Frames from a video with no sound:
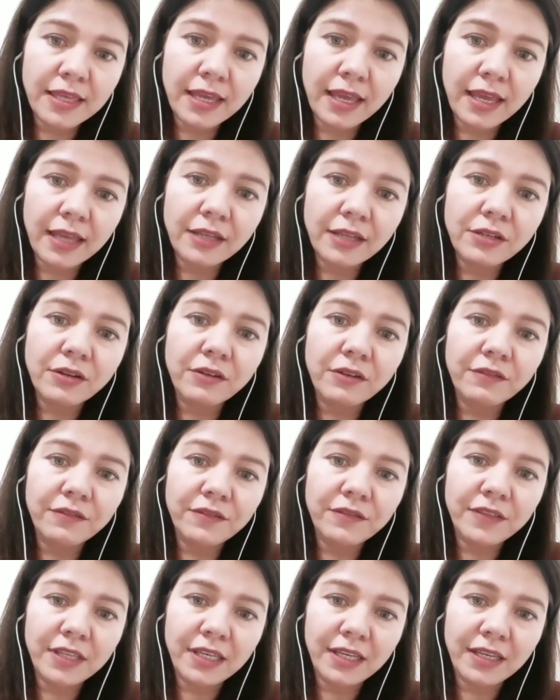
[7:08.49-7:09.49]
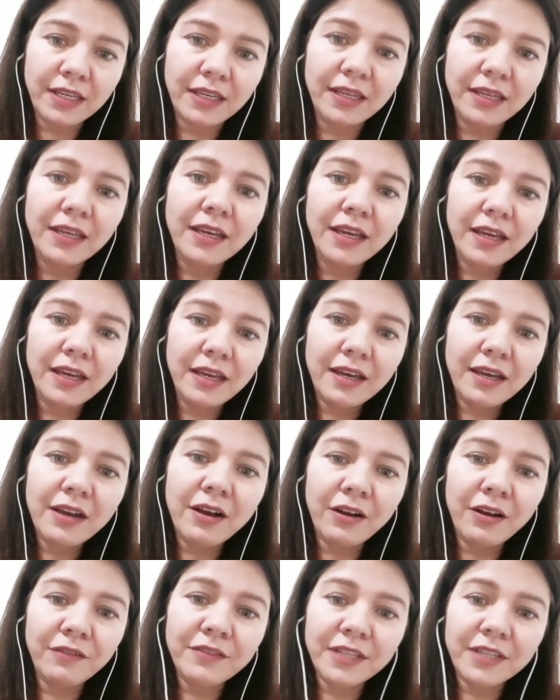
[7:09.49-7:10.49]
the end of
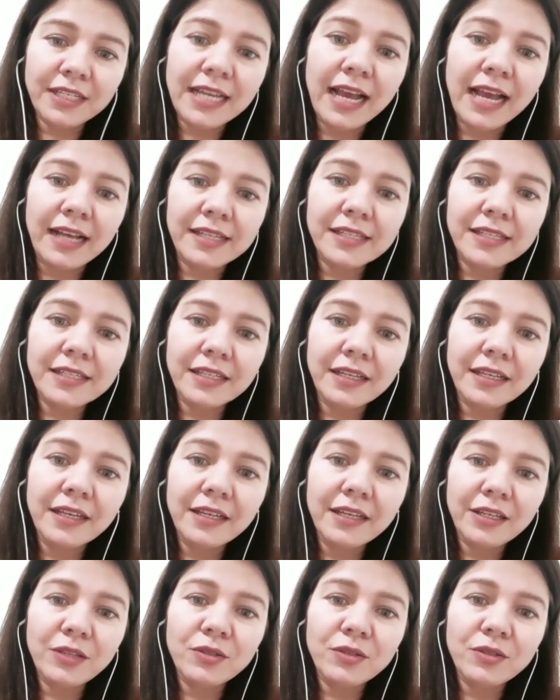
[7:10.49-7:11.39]
the task.